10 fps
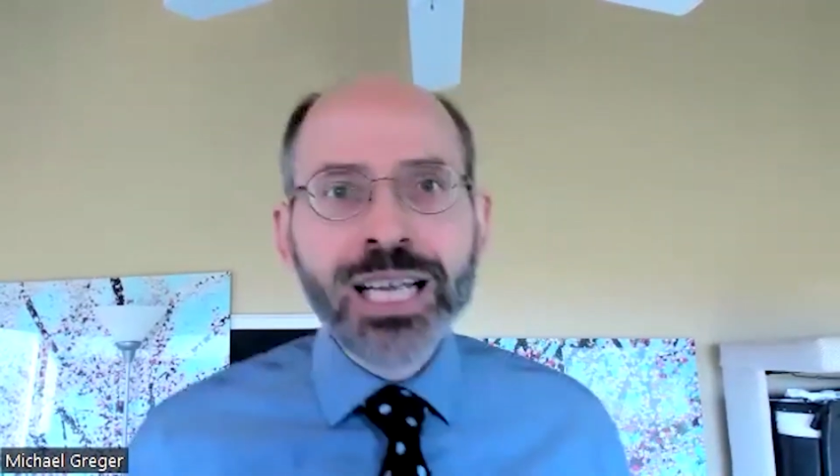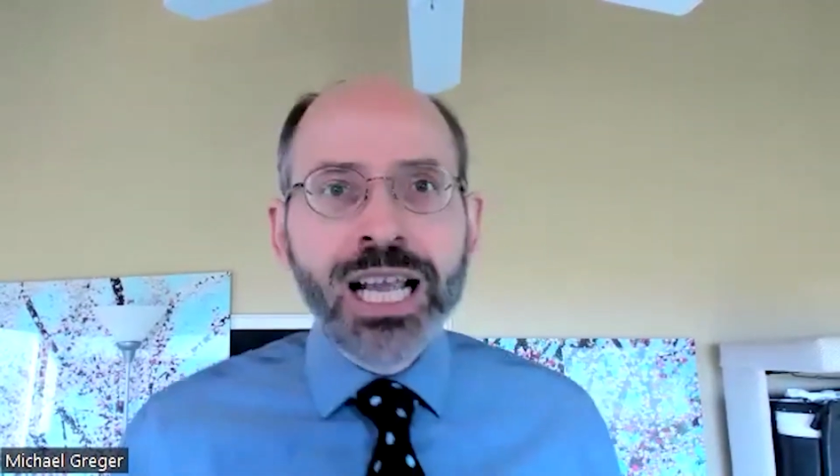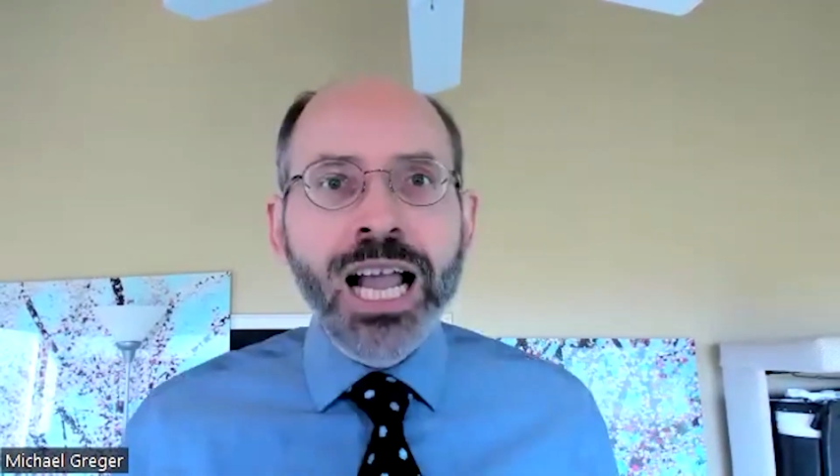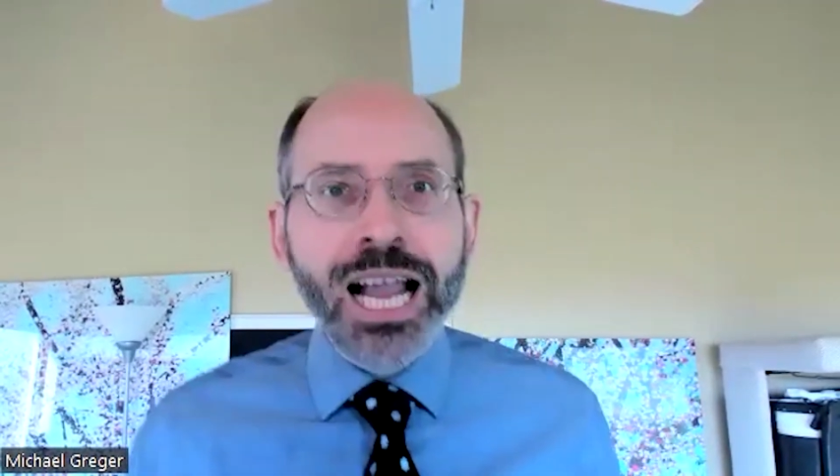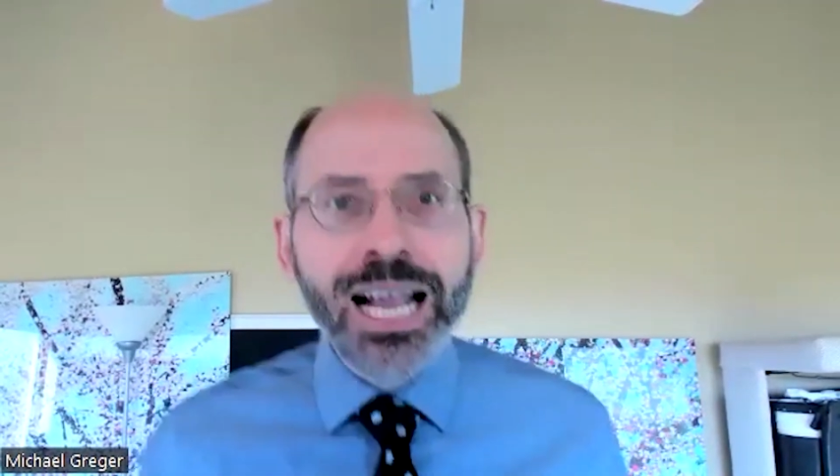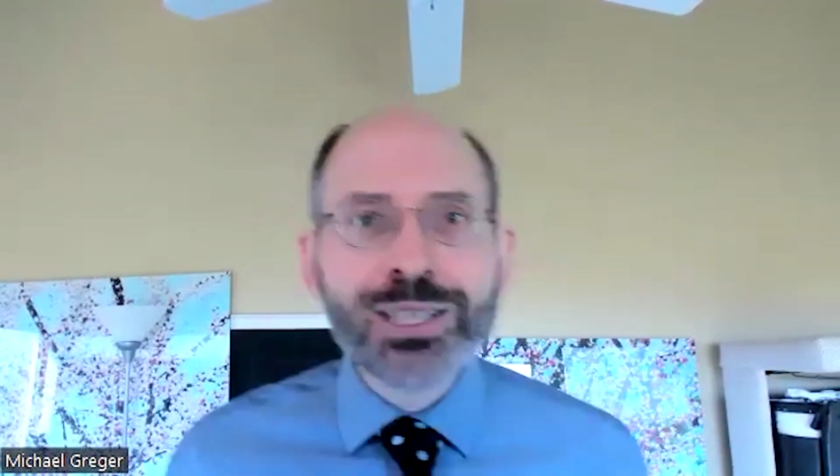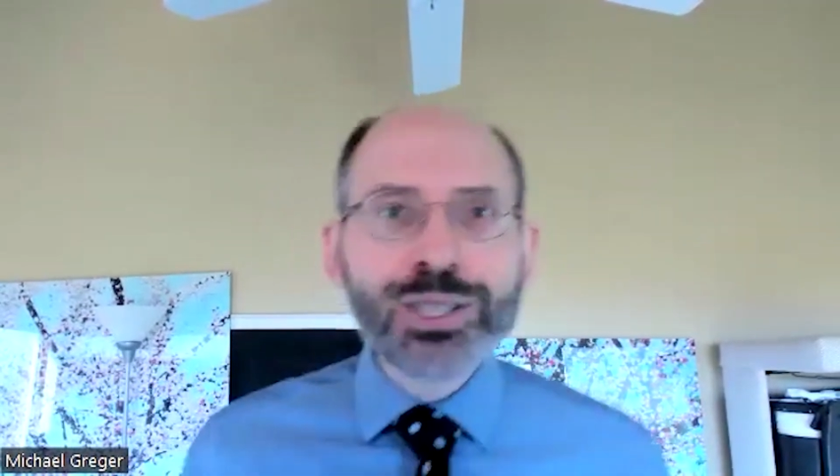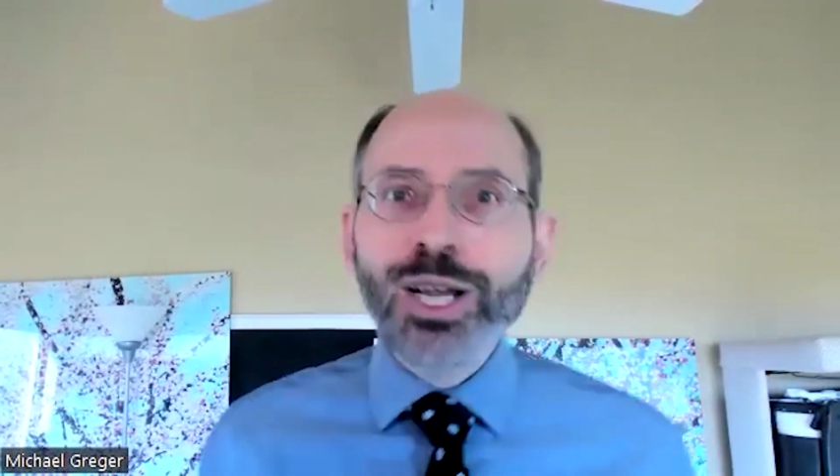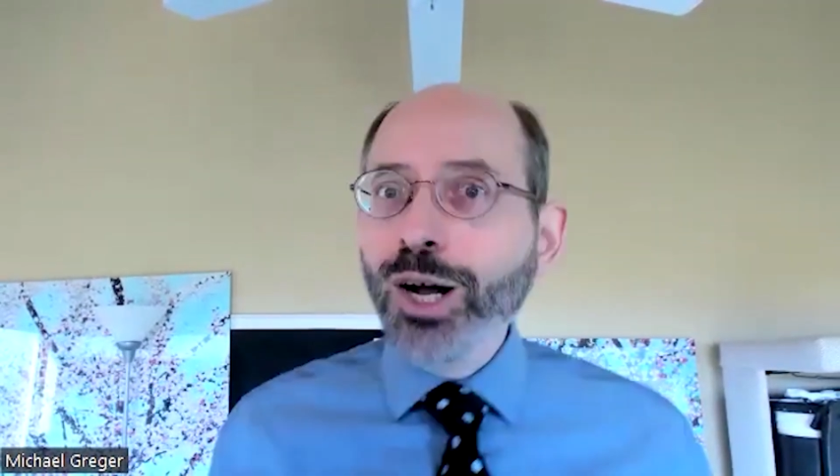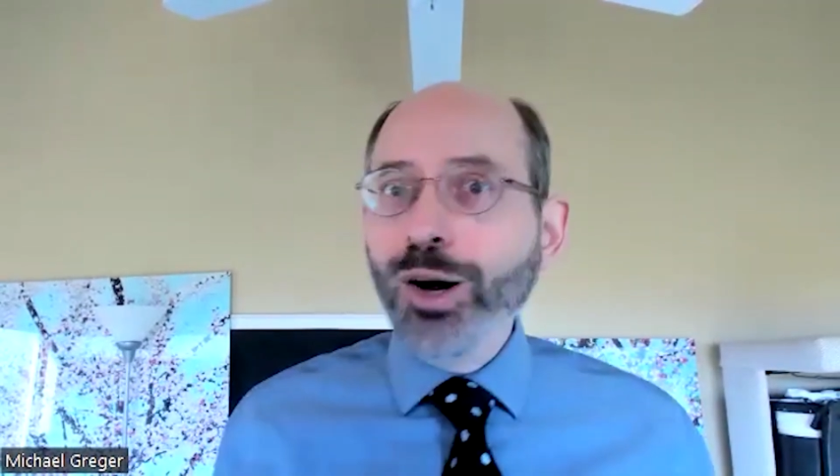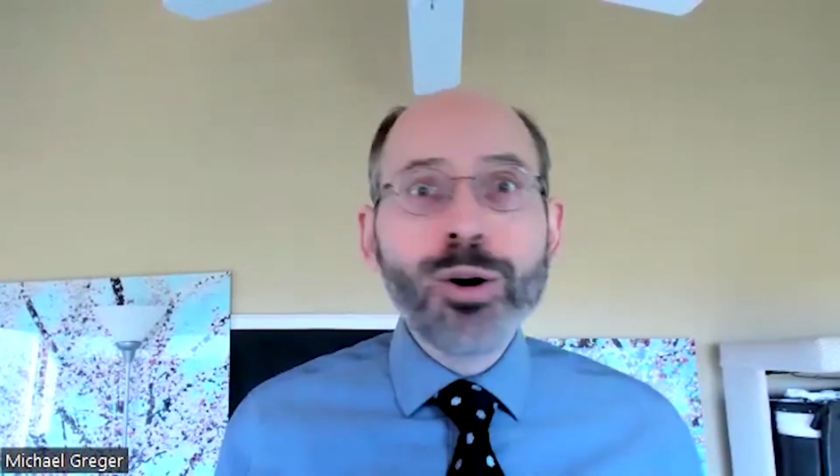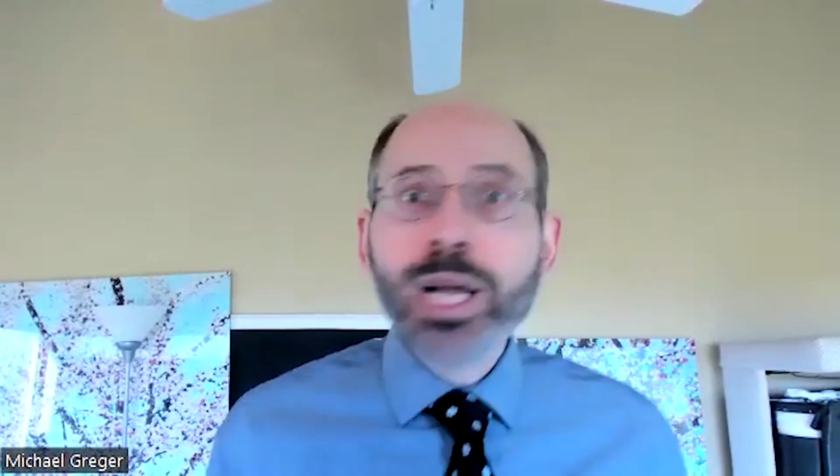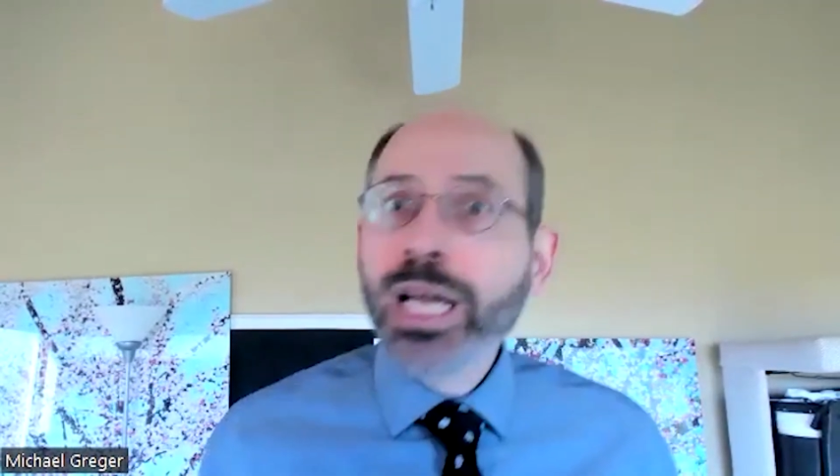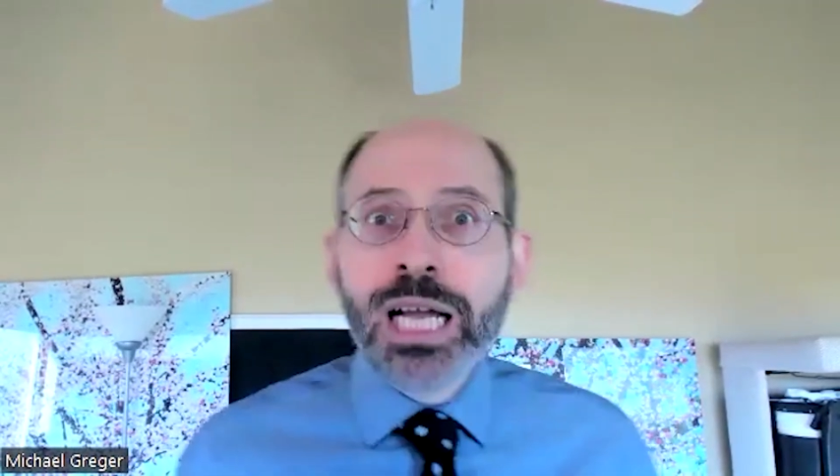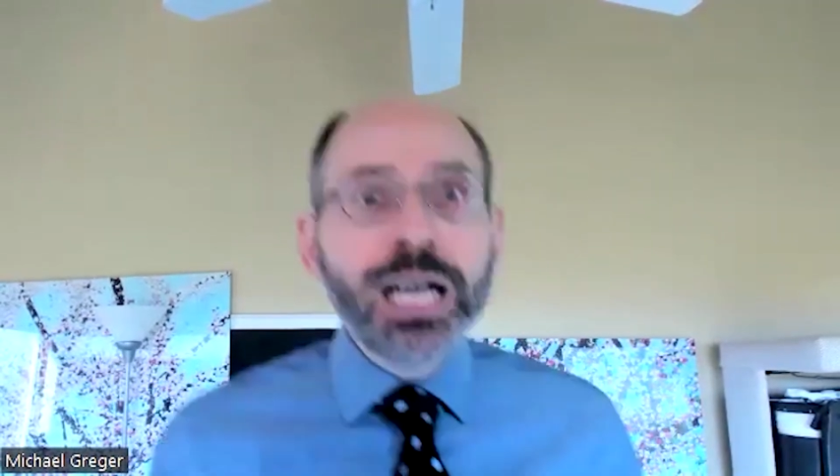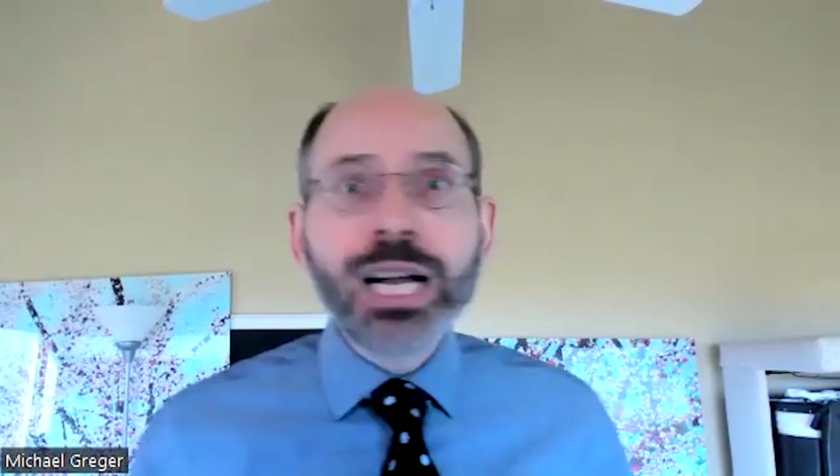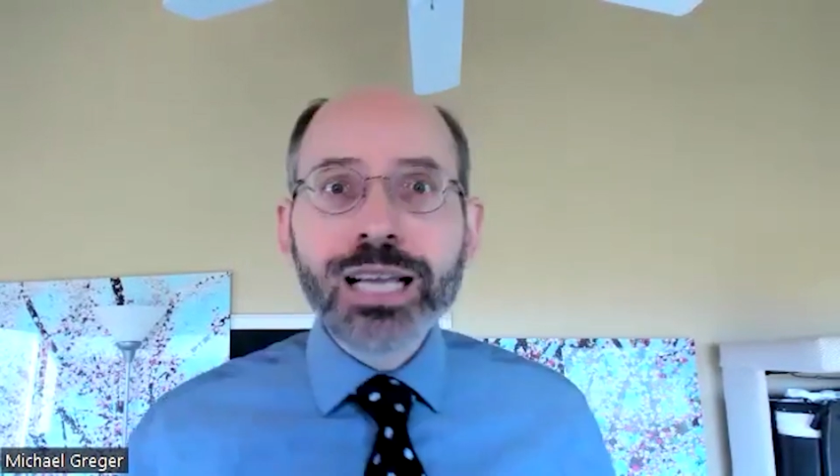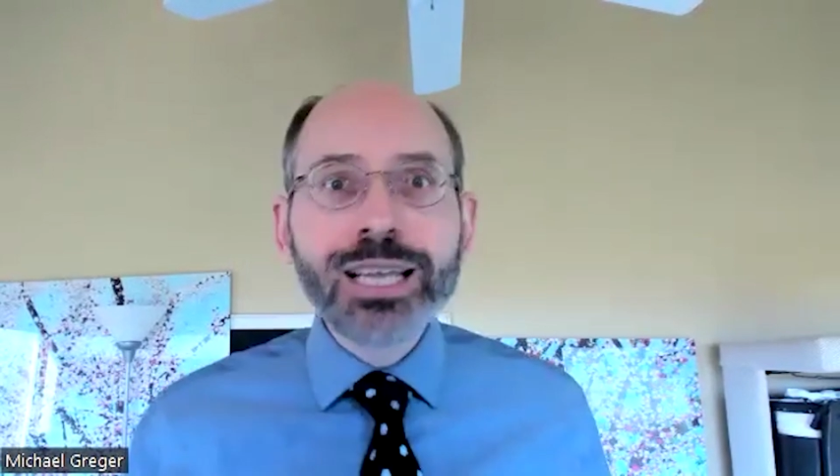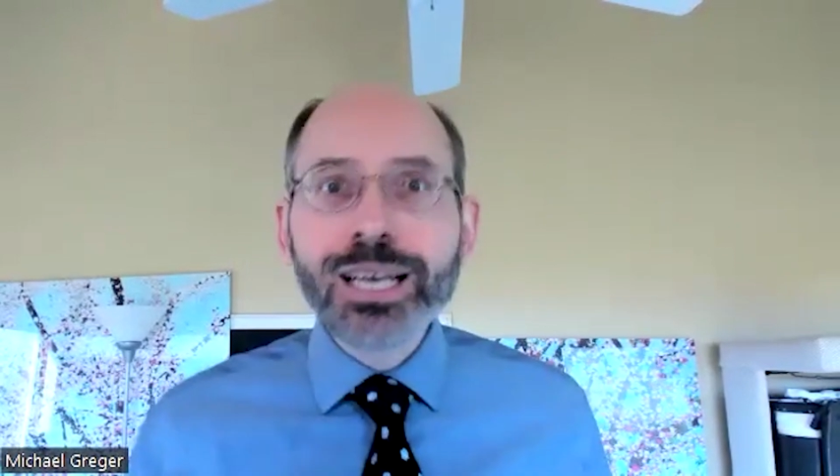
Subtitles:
And so, a